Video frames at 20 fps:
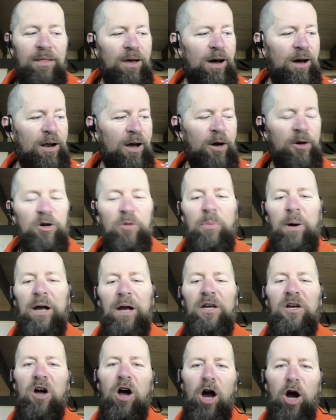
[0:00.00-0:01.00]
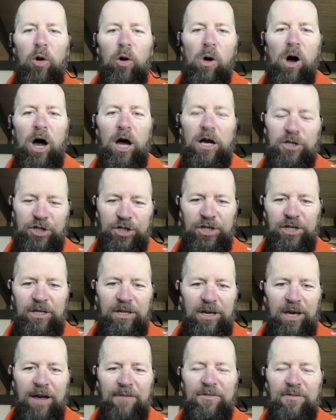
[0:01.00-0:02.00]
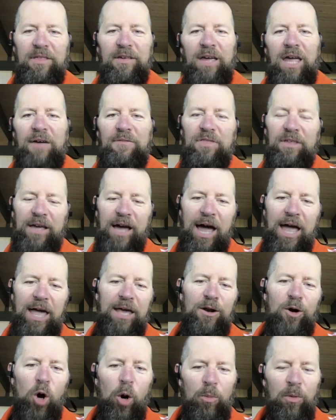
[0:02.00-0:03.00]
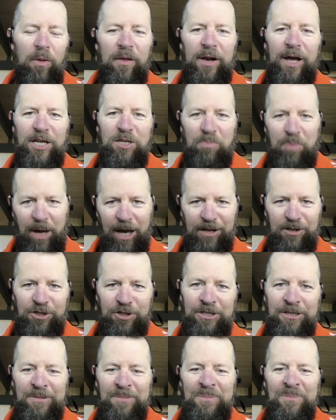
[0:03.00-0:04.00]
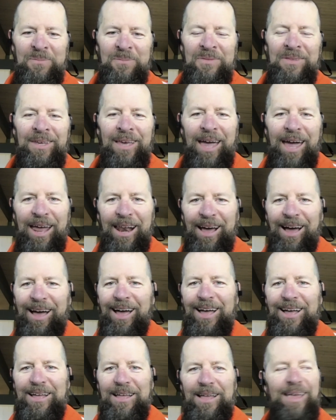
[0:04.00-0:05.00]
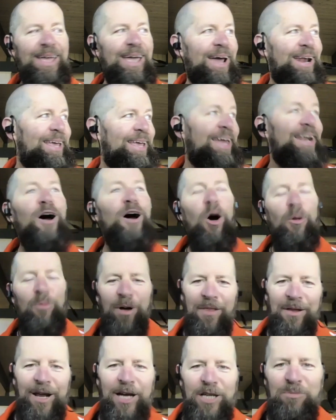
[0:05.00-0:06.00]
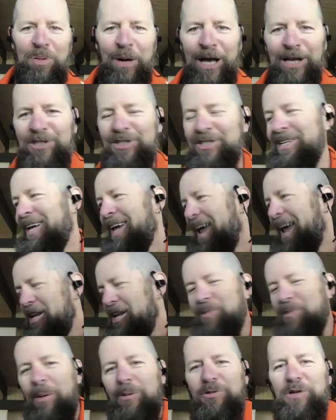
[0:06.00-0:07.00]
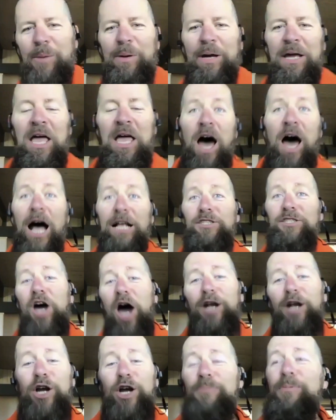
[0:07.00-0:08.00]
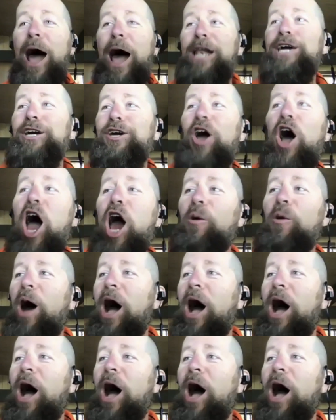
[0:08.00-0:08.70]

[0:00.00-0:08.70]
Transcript: an underbody car wash if the guy hit a home run the next pitch. And he hit a home run the next pitch. And I just remember screaming, "That's an underbody car